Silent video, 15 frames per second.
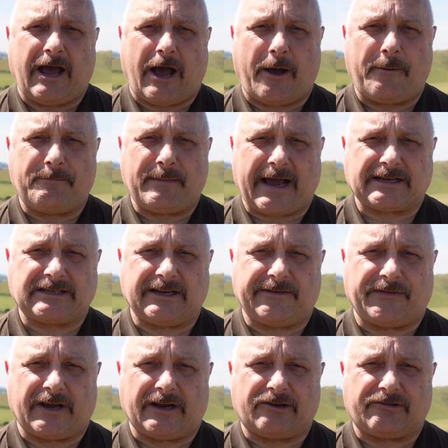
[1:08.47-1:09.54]
a
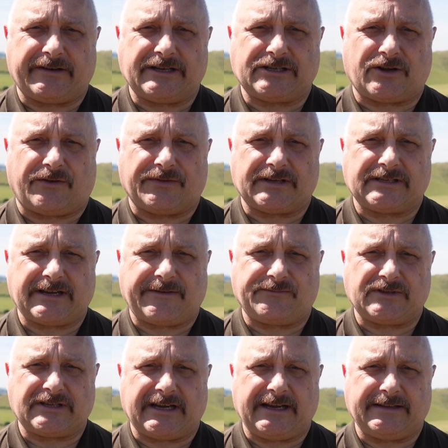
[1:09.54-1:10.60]
massive increase on the
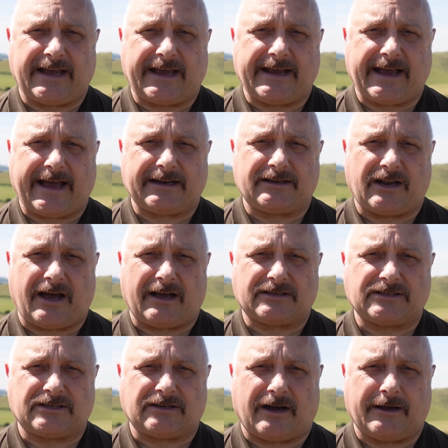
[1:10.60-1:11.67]
17 they had
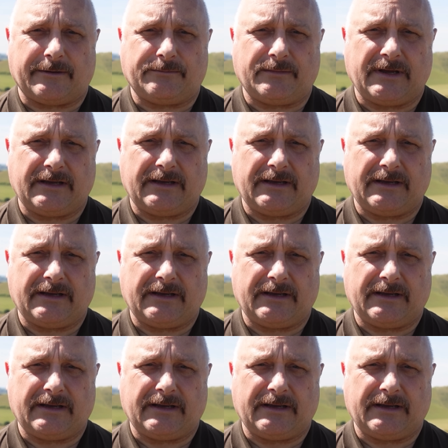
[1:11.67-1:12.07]
last time.